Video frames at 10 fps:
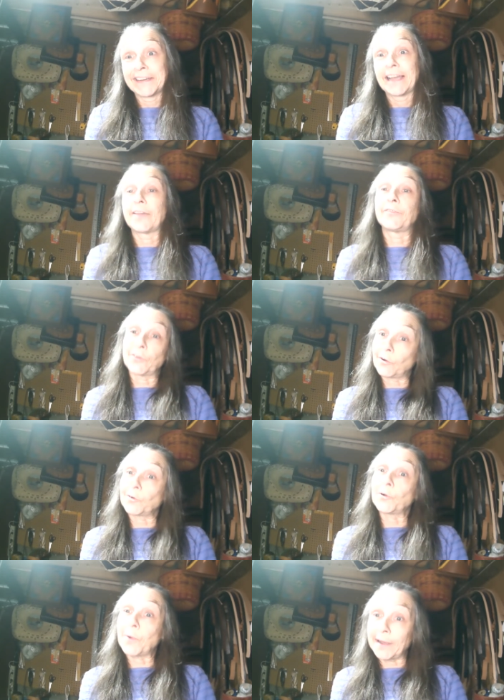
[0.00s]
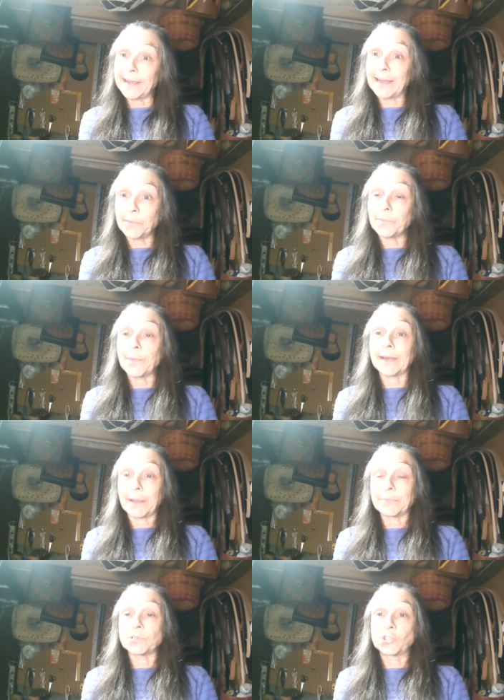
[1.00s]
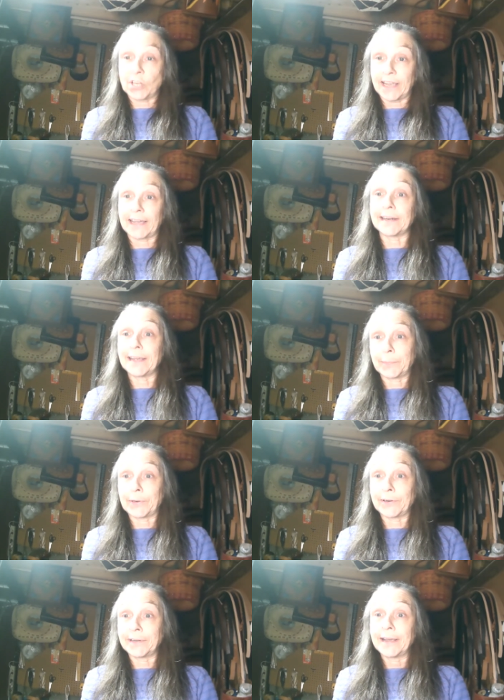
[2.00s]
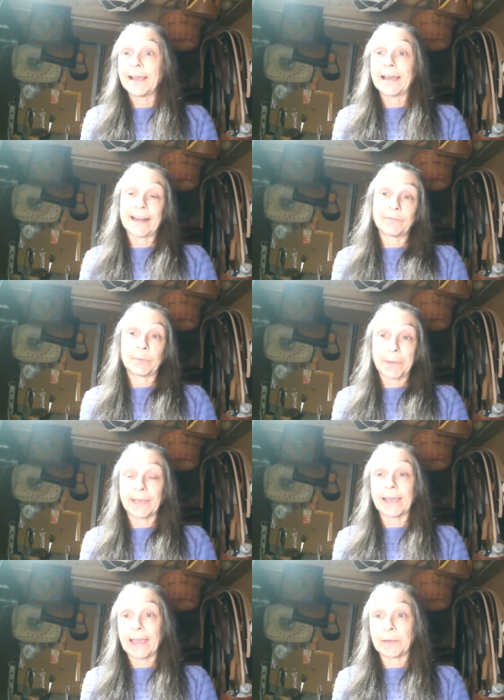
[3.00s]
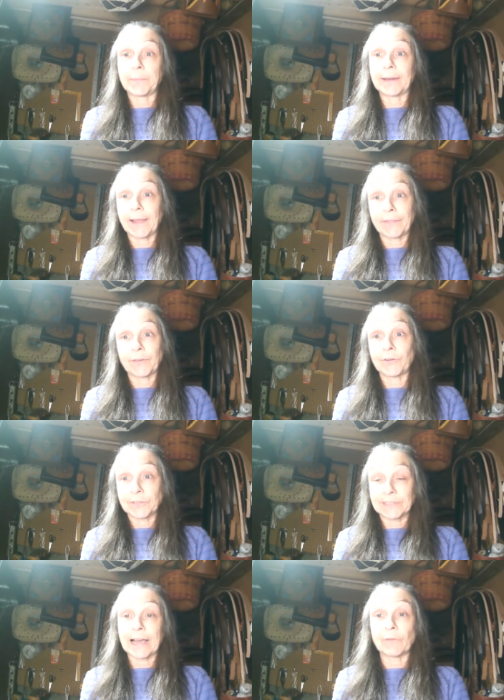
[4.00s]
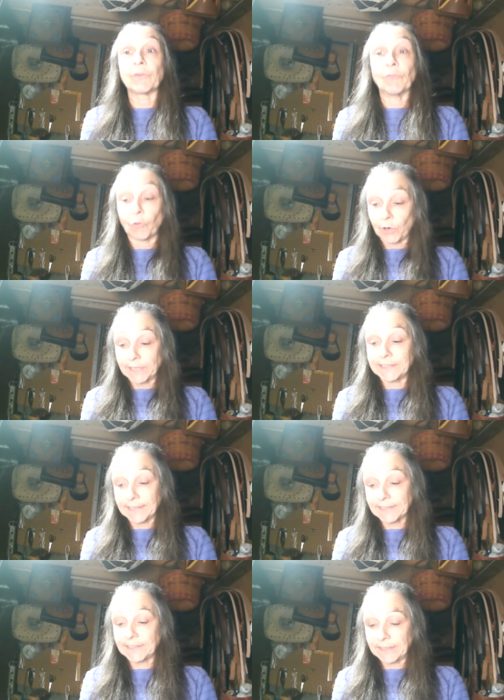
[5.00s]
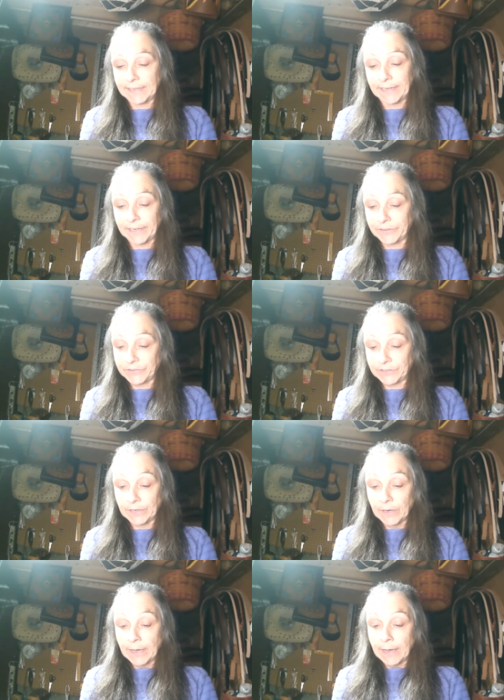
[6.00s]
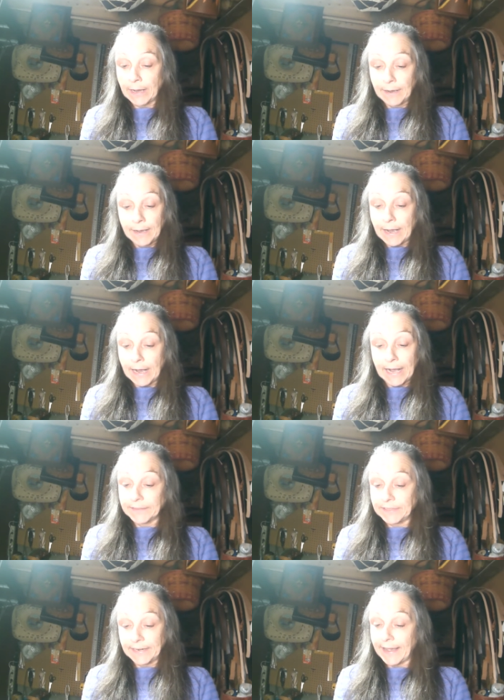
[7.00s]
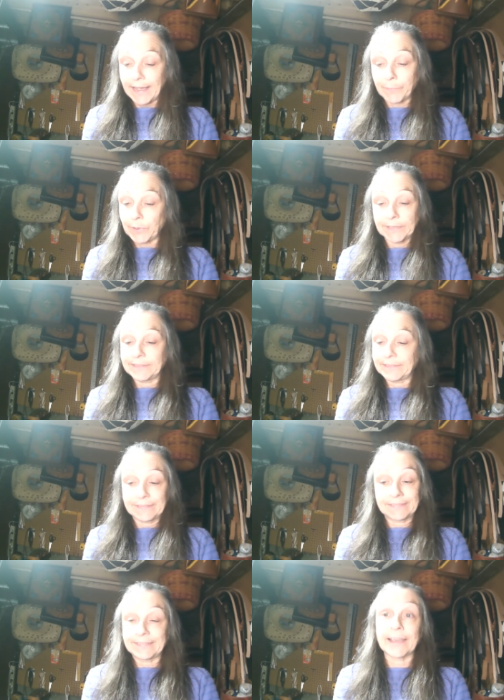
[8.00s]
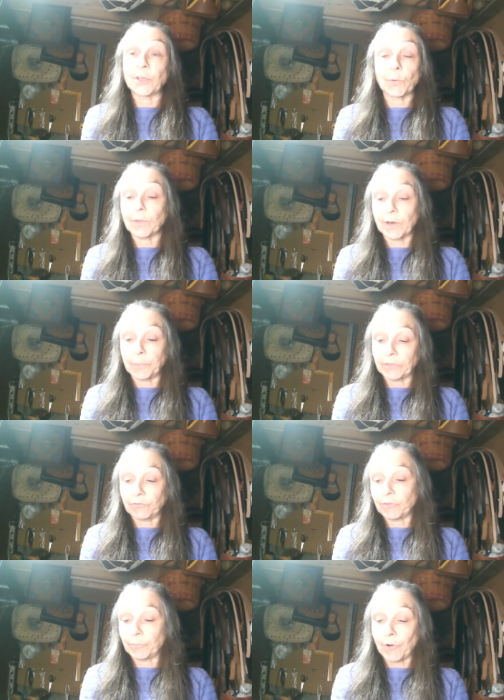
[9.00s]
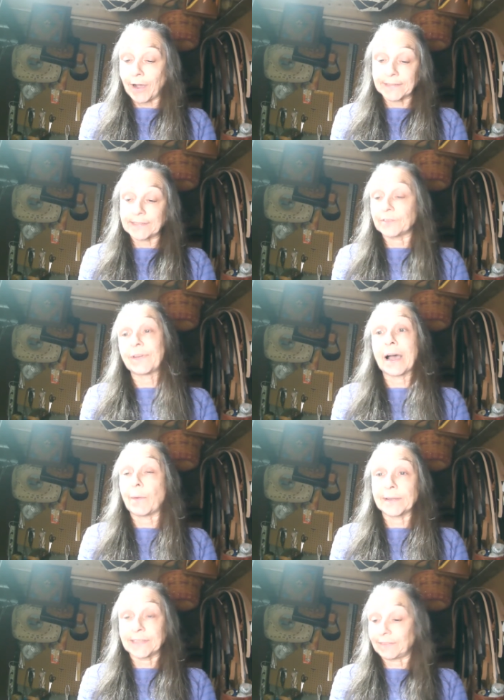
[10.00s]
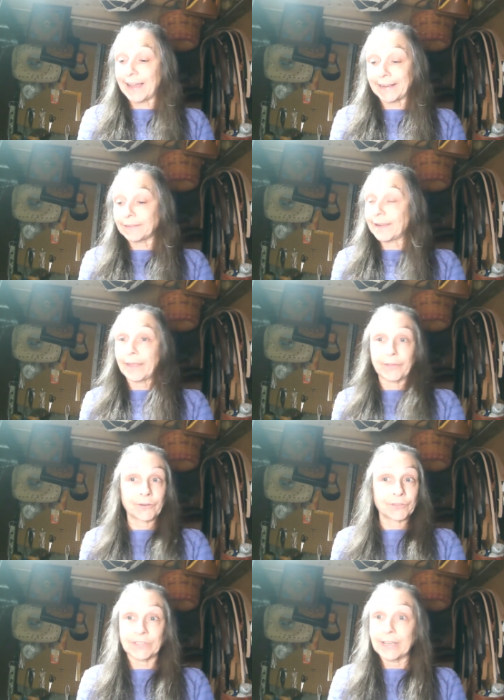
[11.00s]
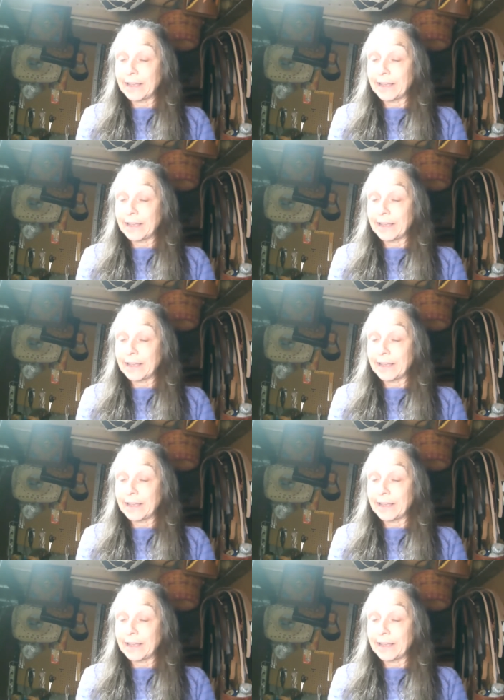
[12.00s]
If you don't know who I am, my name is Jan Hibbard, and I've been making handmade leather goods now for 46 years. Uh, today, I'm going to take you a little bit through the process of how I select leathers,